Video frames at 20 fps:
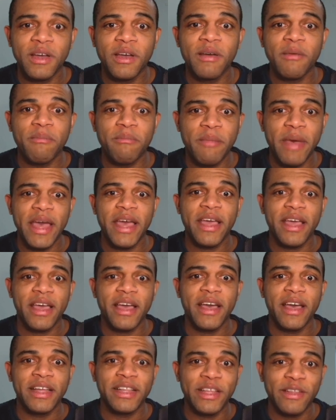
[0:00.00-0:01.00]
make
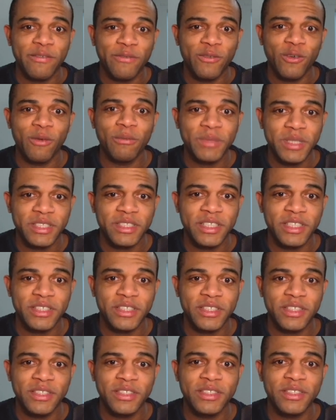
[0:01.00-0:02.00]
an informed
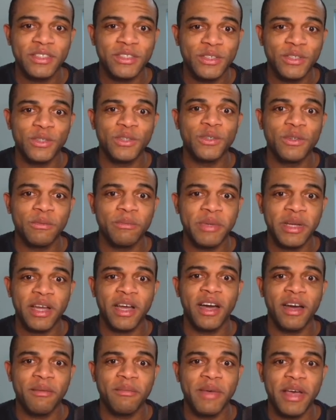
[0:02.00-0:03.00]
decision to
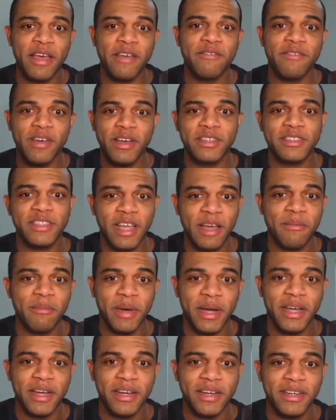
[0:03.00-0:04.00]
become a first-time
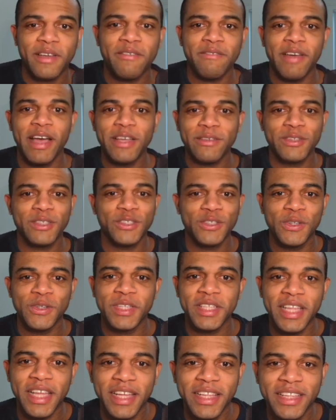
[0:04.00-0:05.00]
buyer. Thanks for
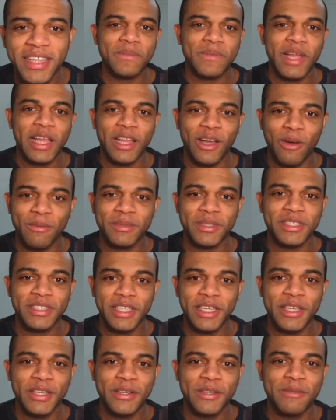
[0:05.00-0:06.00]
tuning in, and I hope to
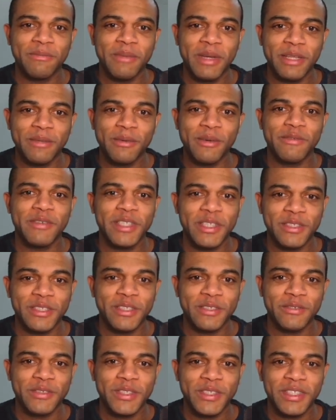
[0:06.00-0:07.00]
see you in many more videos in the
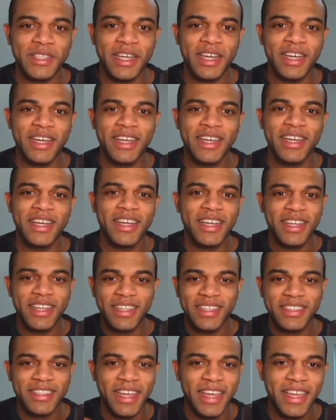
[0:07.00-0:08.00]
future.
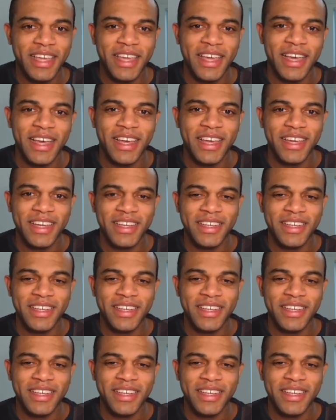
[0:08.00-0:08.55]
Take care.